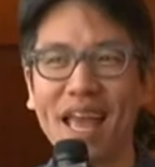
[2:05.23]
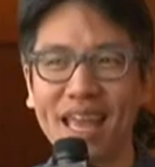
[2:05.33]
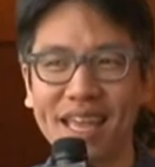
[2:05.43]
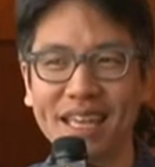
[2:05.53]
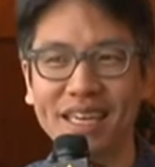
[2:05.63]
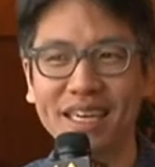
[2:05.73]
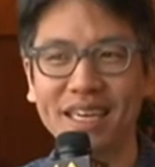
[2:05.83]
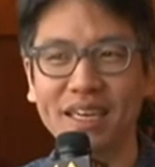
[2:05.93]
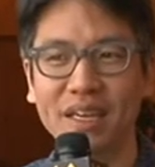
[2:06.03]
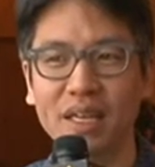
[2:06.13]
and
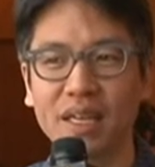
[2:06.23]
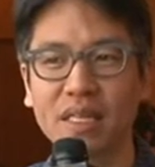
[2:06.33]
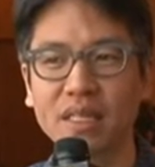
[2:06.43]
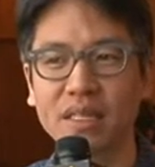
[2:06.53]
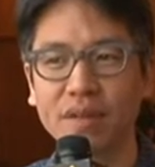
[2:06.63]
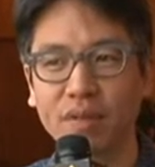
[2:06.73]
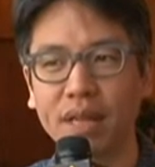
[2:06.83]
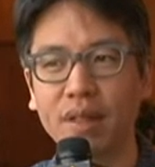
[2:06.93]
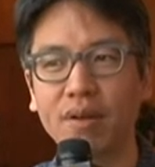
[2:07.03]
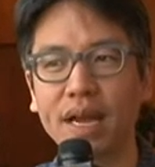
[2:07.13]
uh, several of
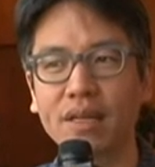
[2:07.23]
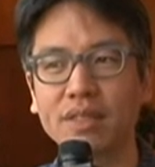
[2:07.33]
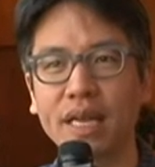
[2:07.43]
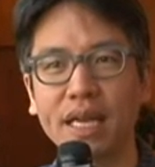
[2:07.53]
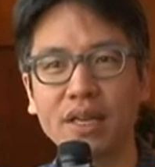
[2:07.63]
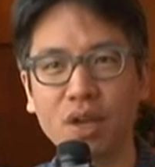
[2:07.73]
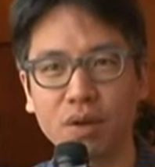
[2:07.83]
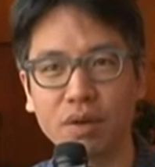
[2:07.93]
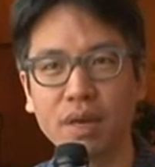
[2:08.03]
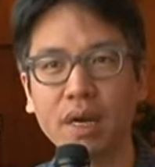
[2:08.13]
the other actors I had
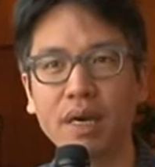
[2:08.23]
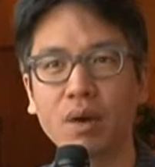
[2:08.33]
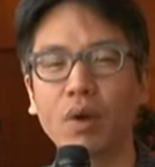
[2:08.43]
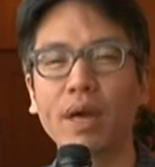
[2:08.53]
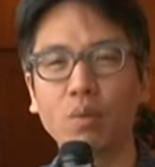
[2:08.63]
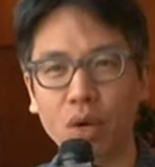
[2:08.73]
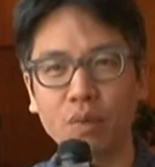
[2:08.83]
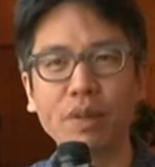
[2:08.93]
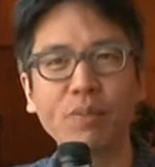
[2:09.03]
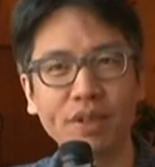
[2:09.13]
known uh, or had
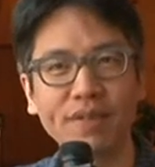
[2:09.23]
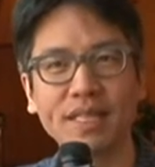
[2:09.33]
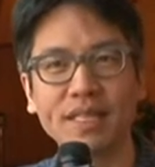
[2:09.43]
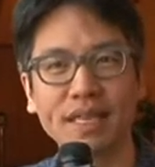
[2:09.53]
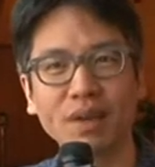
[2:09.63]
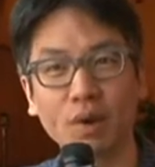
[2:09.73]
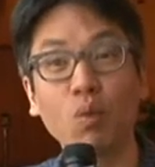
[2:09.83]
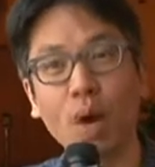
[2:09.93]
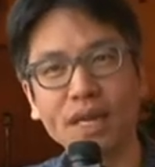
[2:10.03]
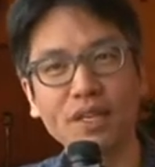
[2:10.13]
worked with previously or had
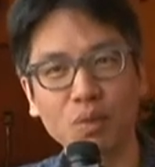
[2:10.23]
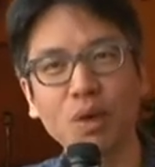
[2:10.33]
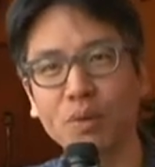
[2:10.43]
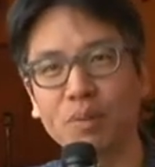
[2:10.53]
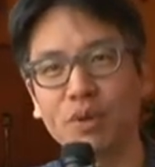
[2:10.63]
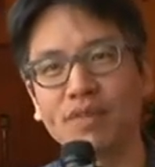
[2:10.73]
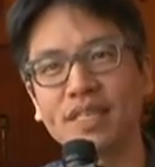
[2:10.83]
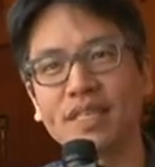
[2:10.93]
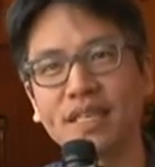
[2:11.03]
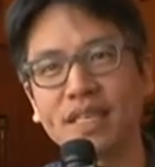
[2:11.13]
wanted to work with
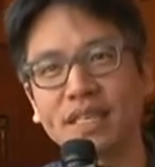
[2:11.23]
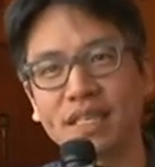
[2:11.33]
previously.